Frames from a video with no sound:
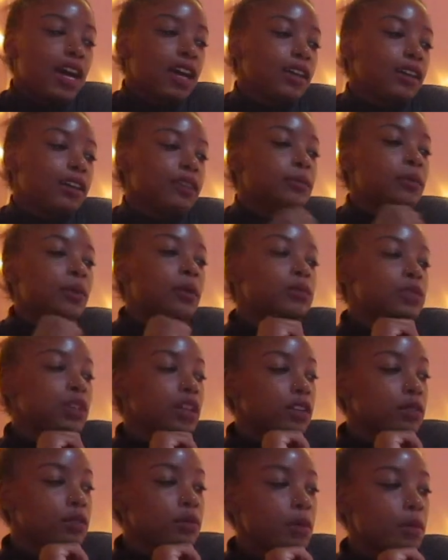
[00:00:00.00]
I'm
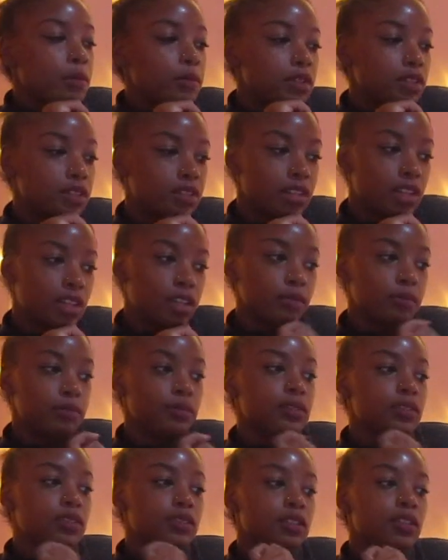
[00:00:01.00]
trying to remember their
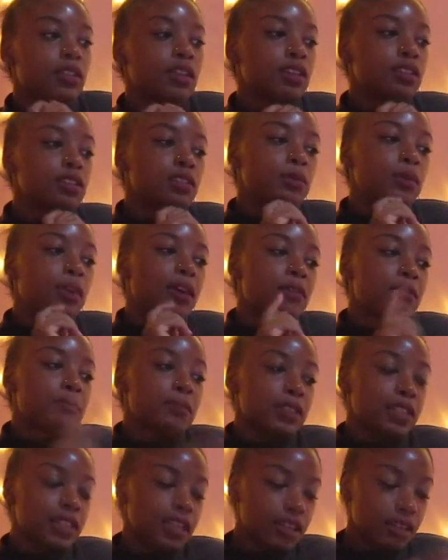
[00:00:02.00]
names. So we have
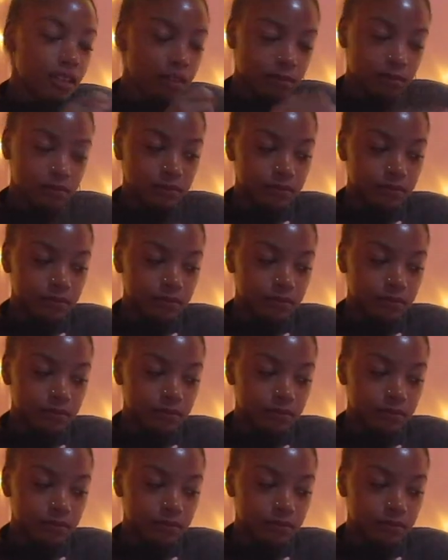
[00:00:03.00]
Malik,